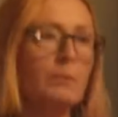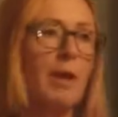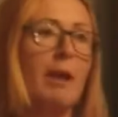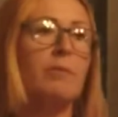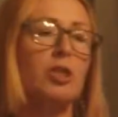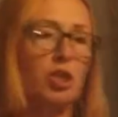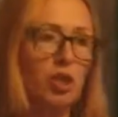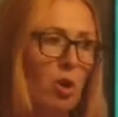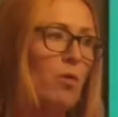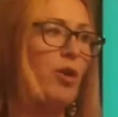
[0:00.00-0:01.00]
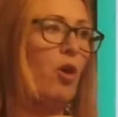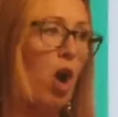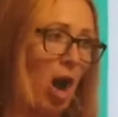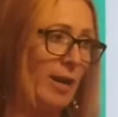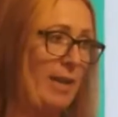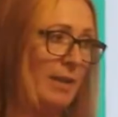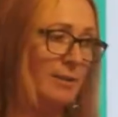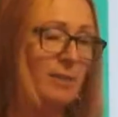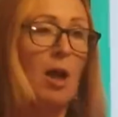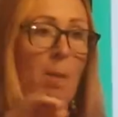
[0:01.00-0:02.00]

be able to show your audience